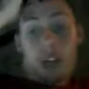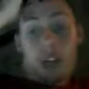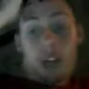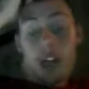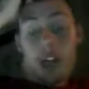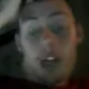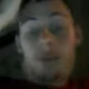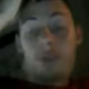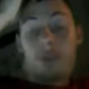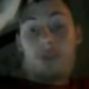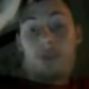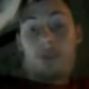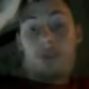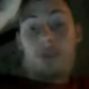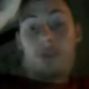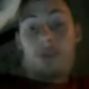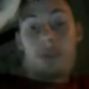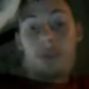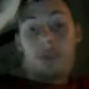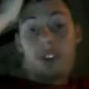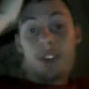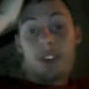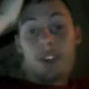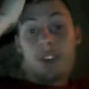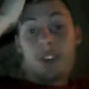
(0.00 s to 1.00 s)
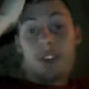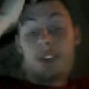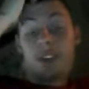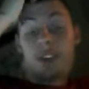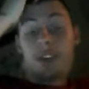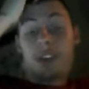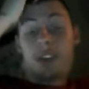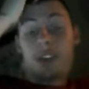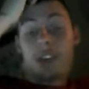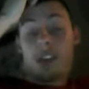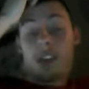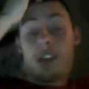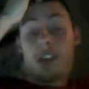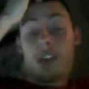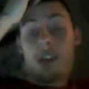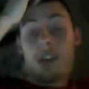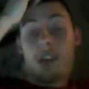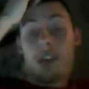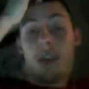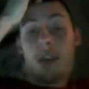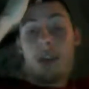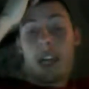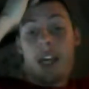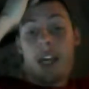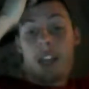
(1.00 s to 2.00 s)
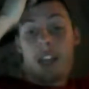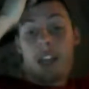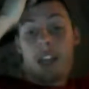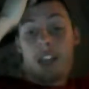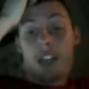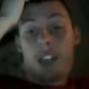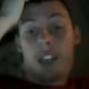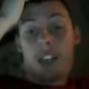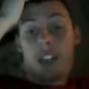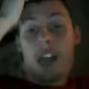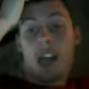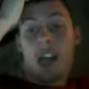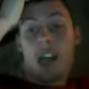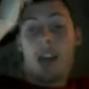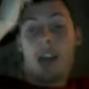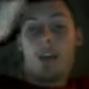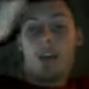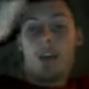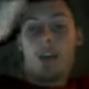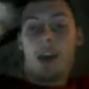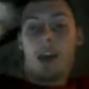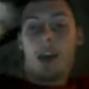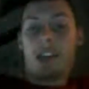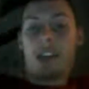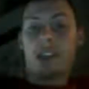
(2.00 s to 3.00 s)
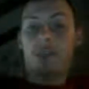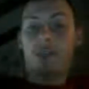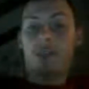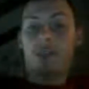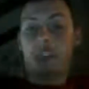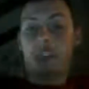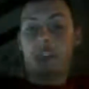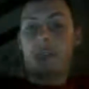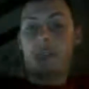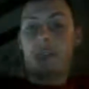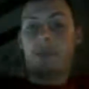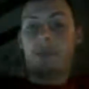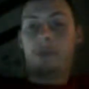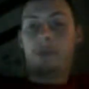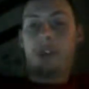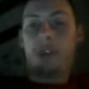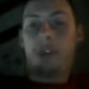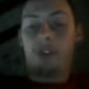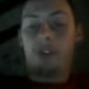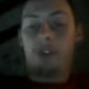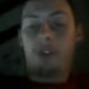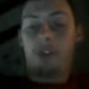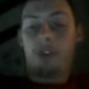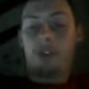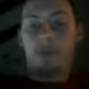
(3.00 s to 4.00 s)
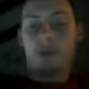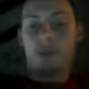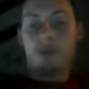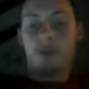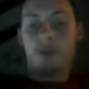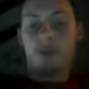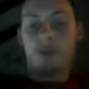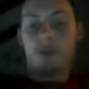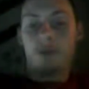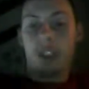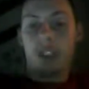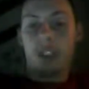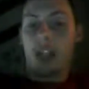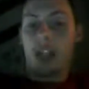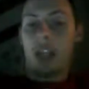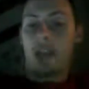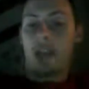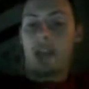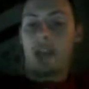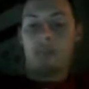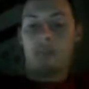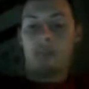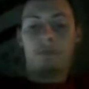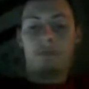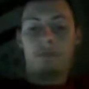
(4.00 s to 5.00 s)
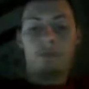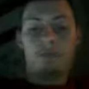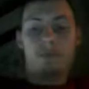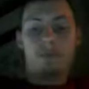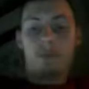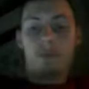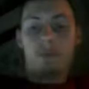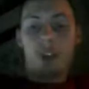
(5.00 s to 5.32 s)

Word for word: A lot of this is a scary week actually. A lot of away teams are going to be favored. A lot of them.